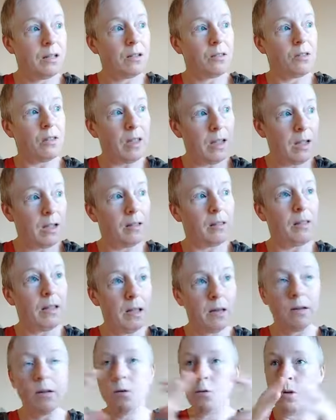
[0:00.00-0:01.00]
thing
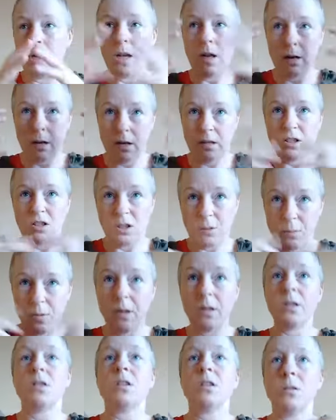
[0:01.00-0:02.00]
that you get a stimulus